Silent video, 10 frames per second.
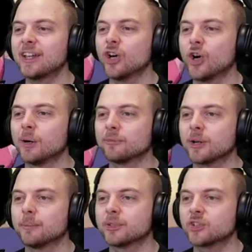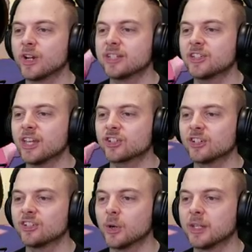home from the train
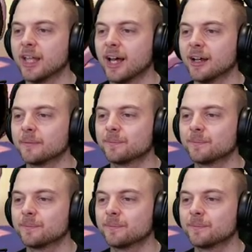station doing that?